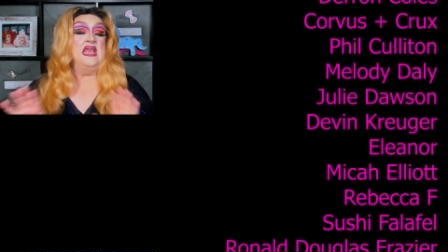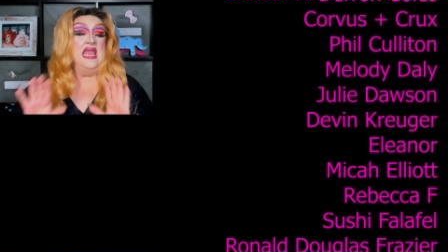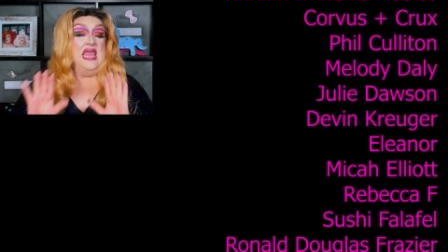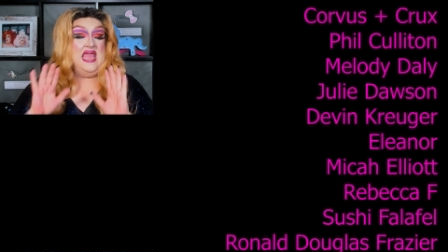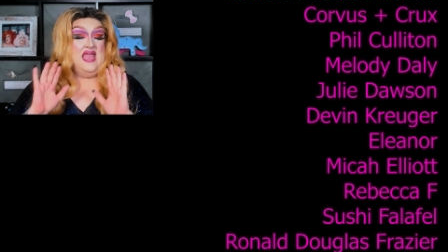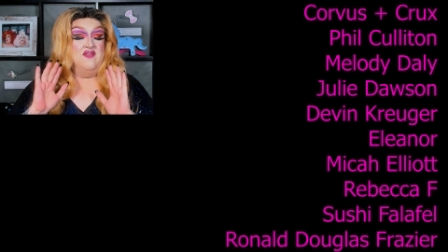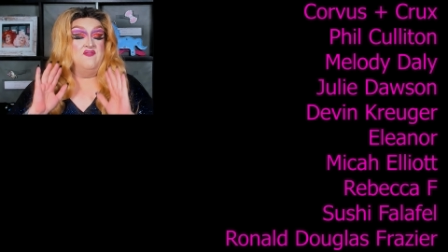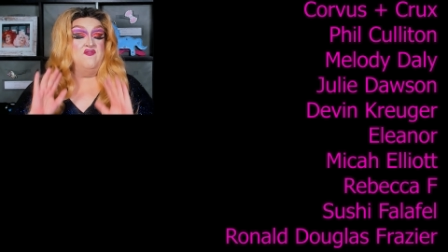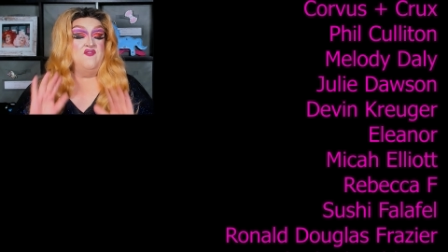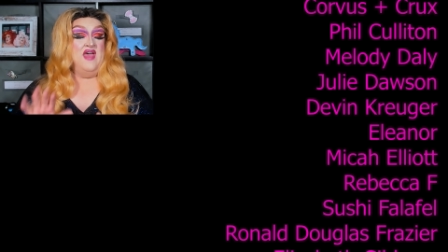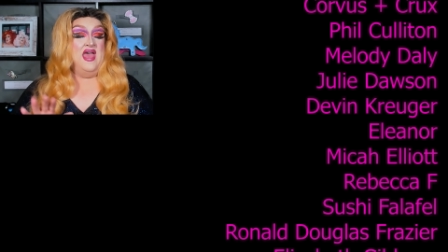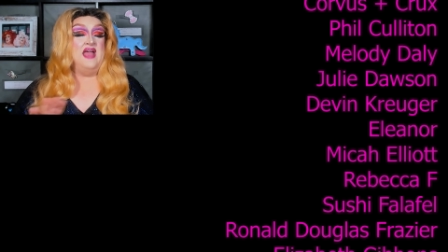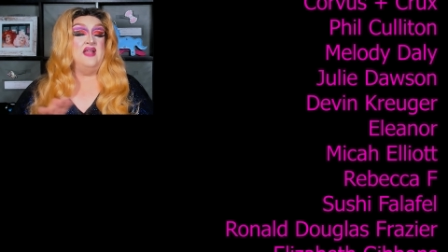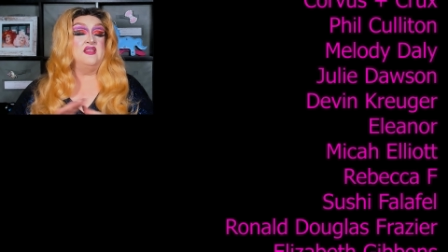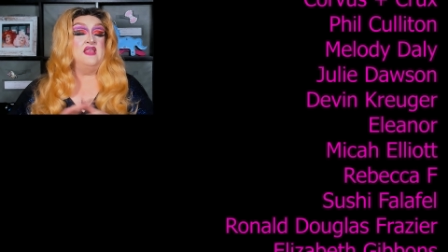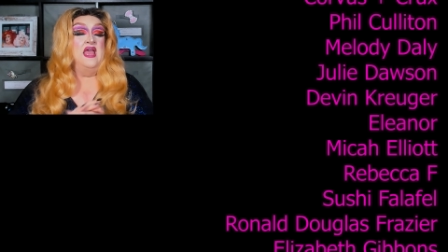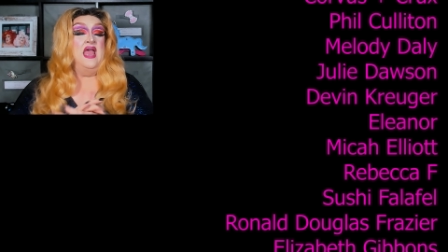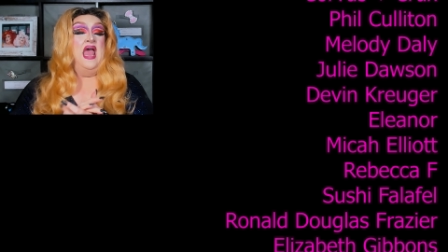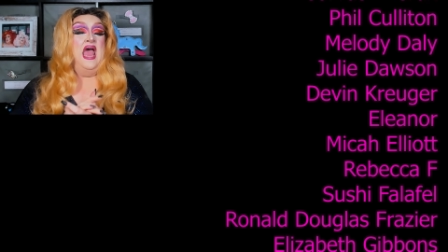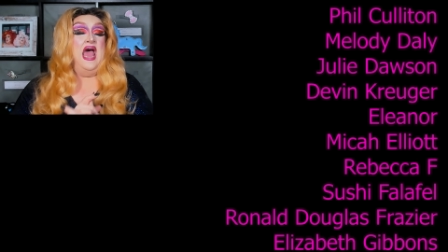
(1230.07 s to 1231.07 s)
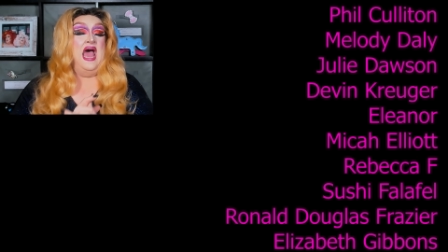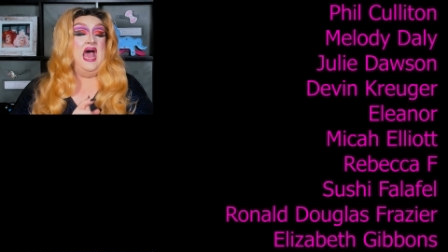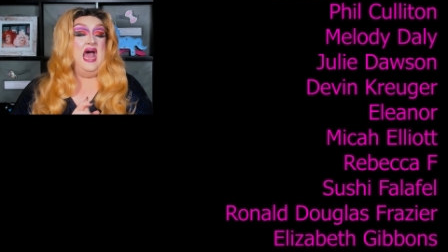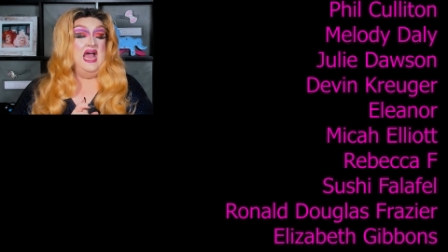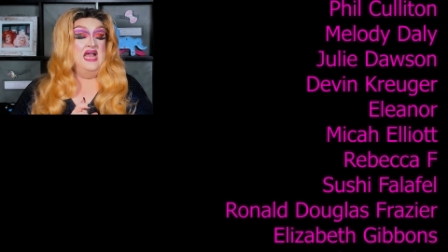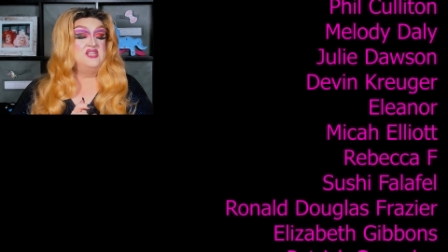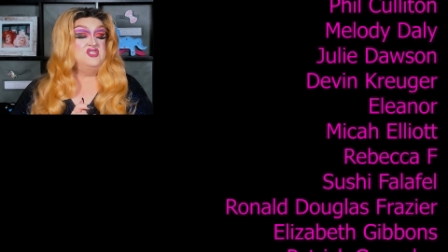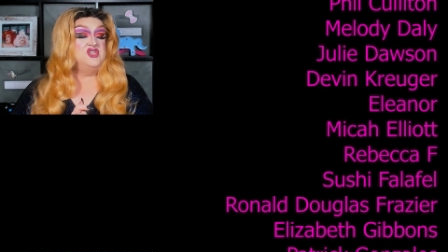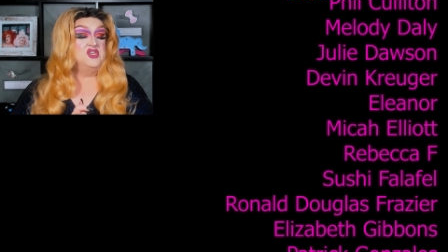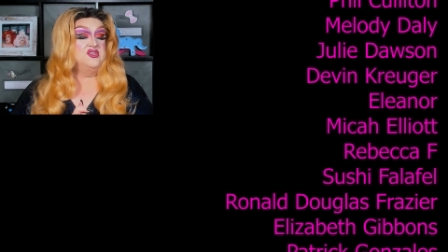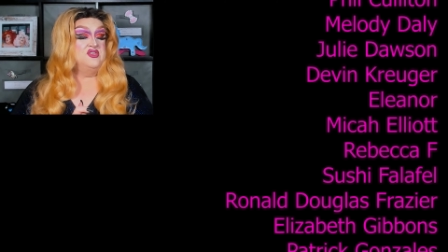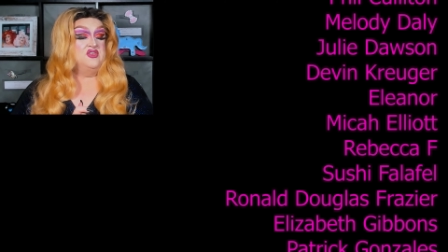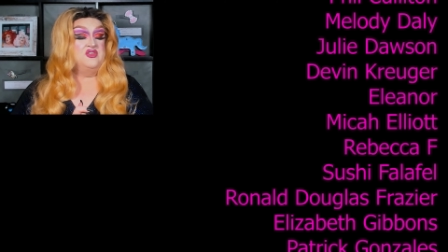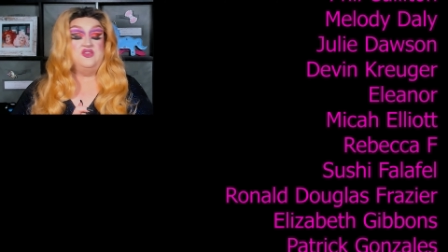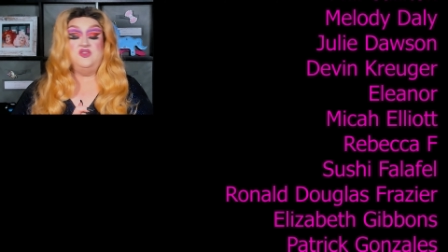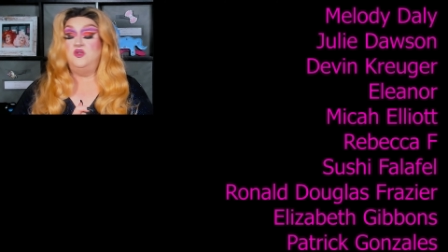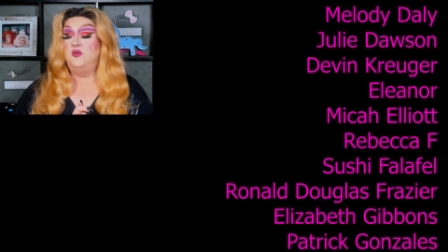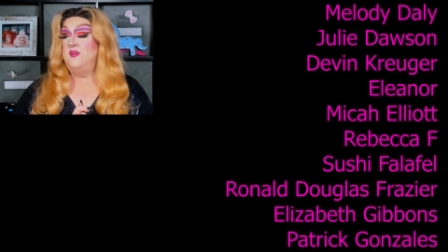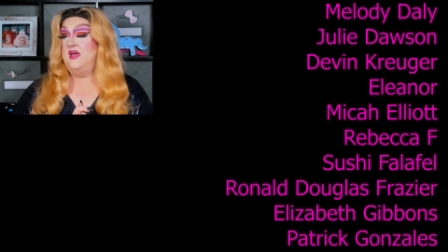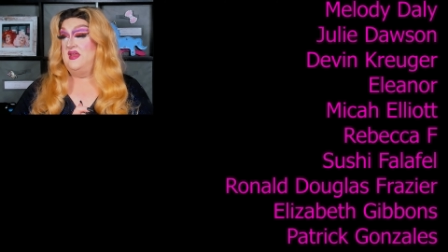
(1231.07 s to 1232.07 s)
In fact, I just
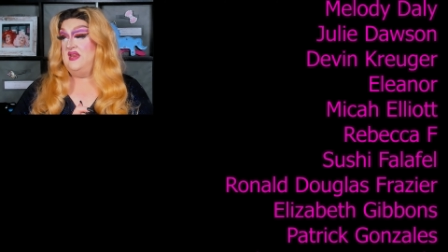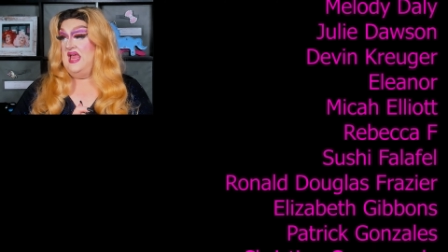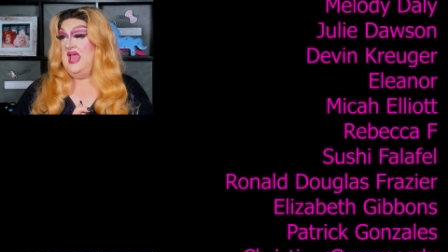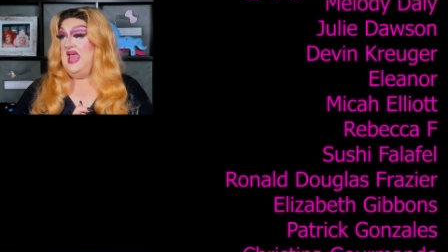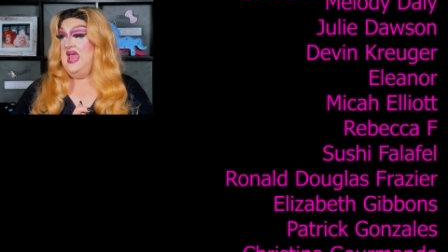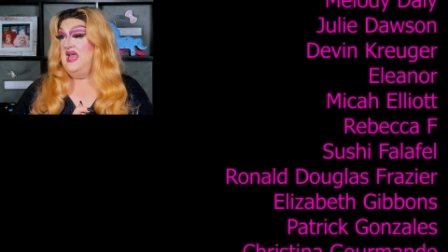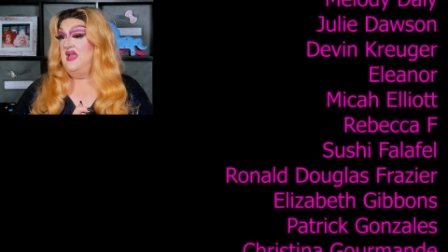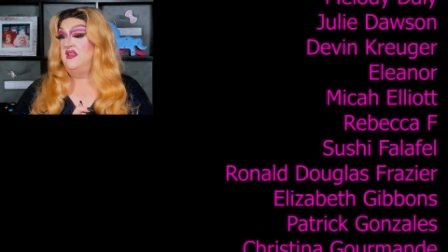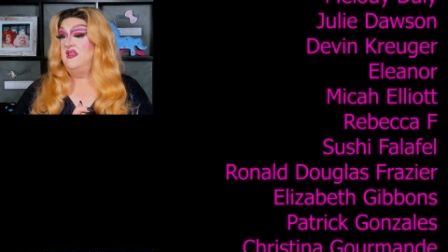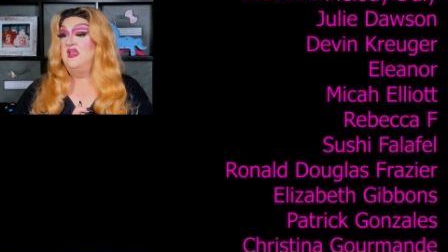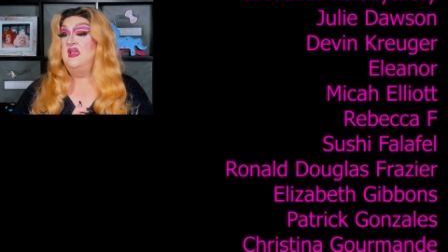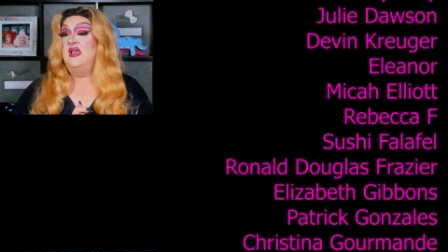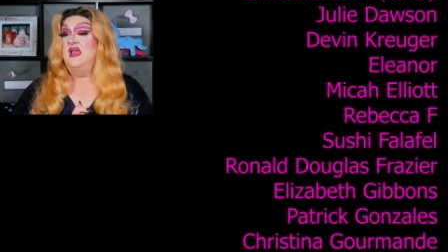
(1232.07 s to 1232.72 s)
assume out of hand